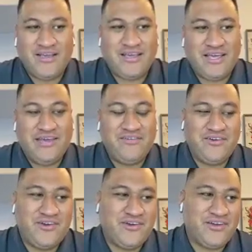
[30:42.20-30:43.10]

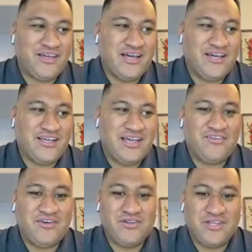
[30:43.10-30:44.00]
Either
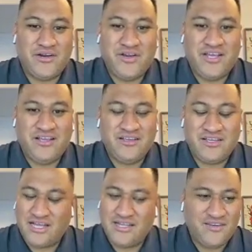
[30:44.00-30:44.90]
Kevin or Leary.
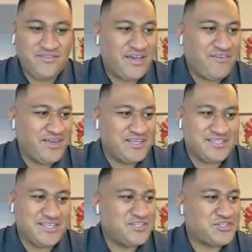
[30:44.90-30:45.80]
I love Kevin
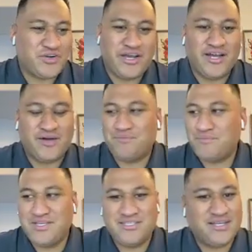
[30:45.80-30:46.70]
because he's straight up.
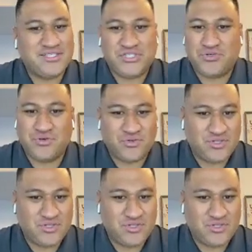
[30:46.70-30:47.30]
He tells the truth.